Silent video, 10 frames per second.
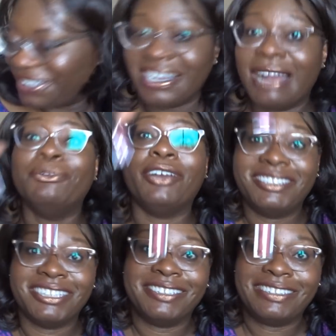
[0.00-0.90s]
I'm not
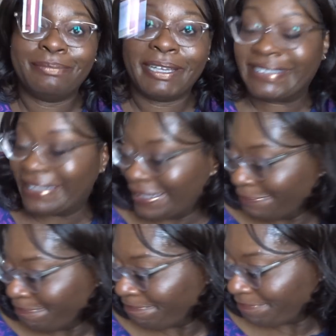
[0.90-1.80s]
excited, basically.
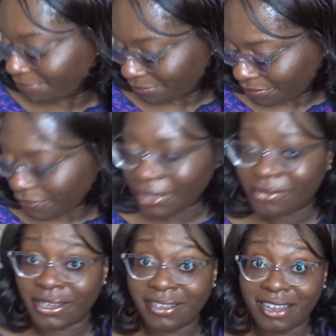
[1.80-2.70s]
All
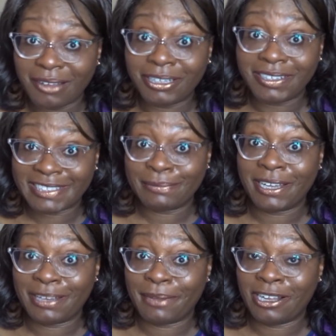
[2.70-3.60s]
right, I'm going to
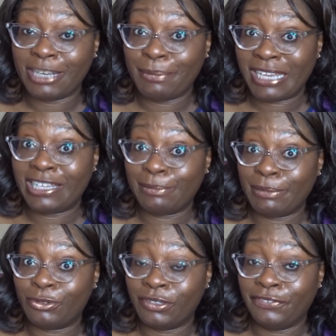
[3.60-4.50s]
smile, I'm going to be a little
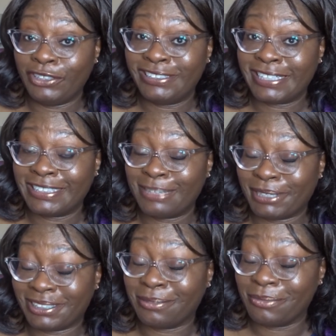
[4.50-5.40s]
bit more enthusiastic
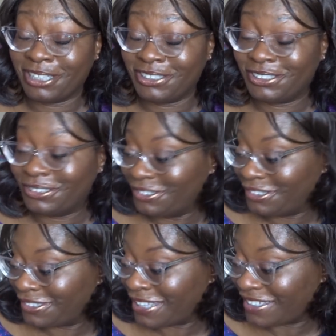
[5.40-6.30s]
about something soon,
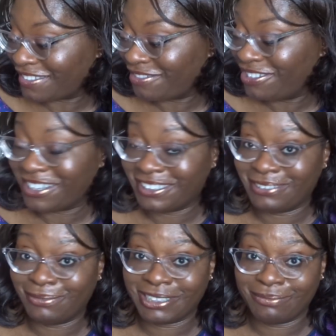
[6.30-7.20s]
because that's three
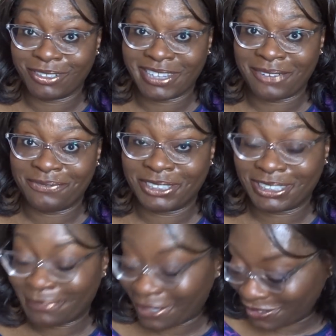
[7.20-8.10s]
items I'm not that fussed
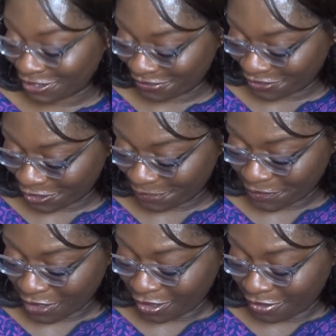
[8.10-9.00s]
about so far.
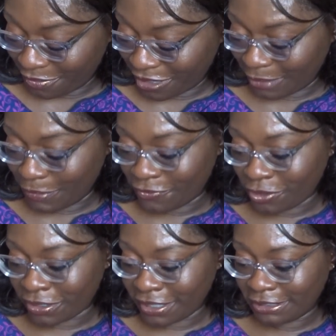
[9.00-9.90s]
Right, we've
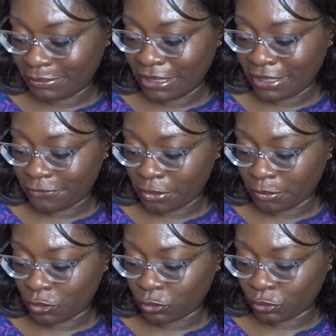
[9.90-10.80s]
got an item here from
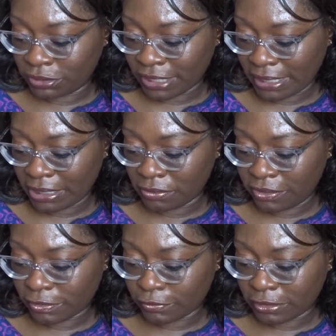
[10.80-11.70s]
Cordelli. Oh,
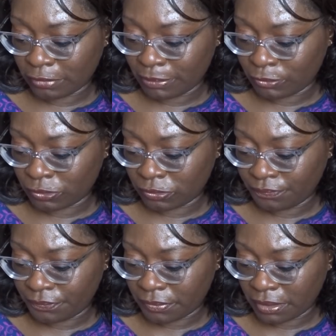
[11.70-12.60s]
this looks a little bit more
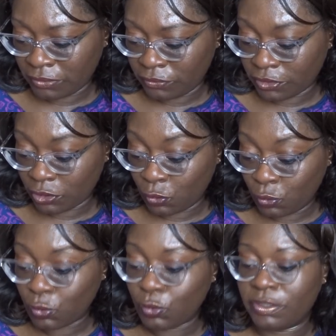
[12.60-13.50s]
interesting.
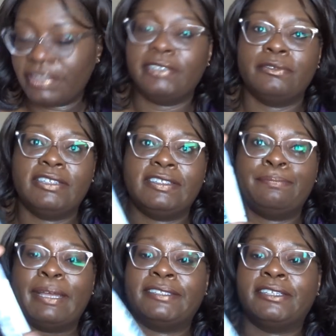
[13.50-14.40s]
Oh, this is
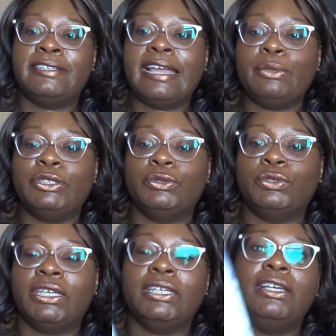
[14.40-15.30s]
better. Now we're
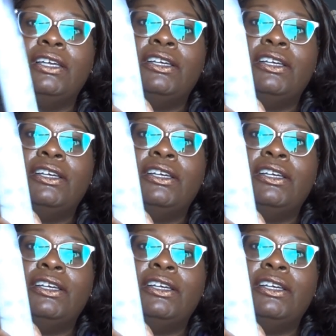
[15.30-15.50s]
talking.